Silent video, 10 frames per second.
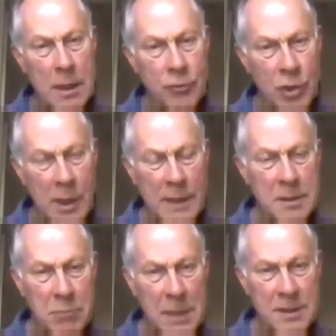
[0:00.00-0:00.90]
trying to
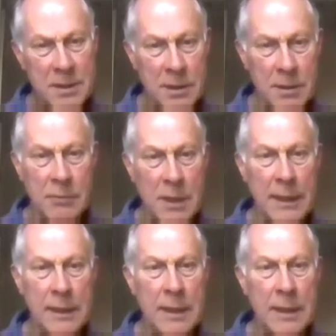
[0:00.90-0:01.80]
muster the
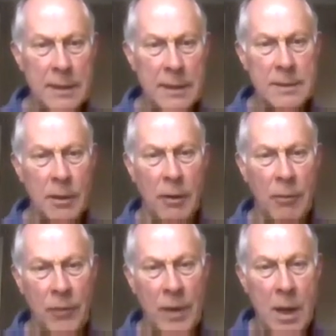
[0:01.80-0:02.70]
right kinds
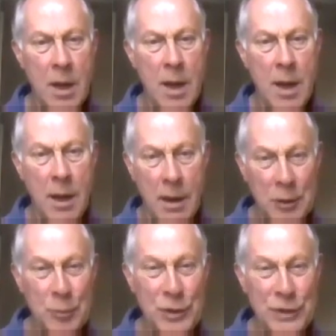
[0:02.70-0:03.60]
of
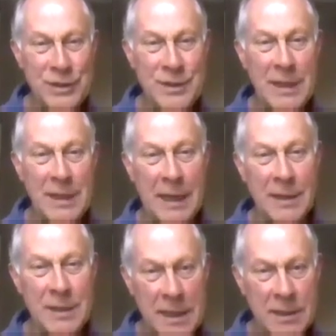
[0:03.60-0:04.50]
arguments and
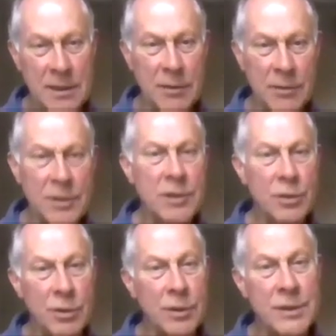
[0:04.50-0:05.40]
data and
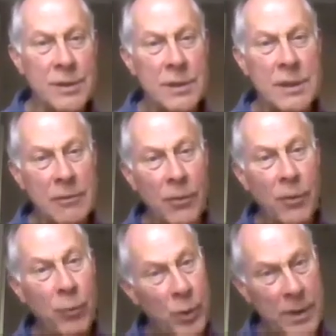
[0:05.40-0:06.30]
stories and so
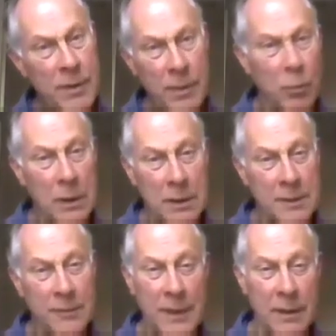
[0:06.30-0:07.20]
forth within the world
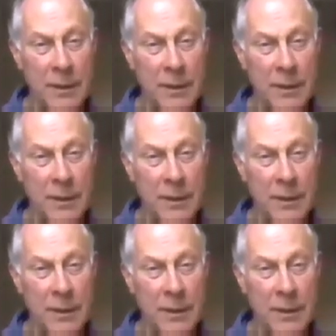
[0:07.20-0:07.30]
of health.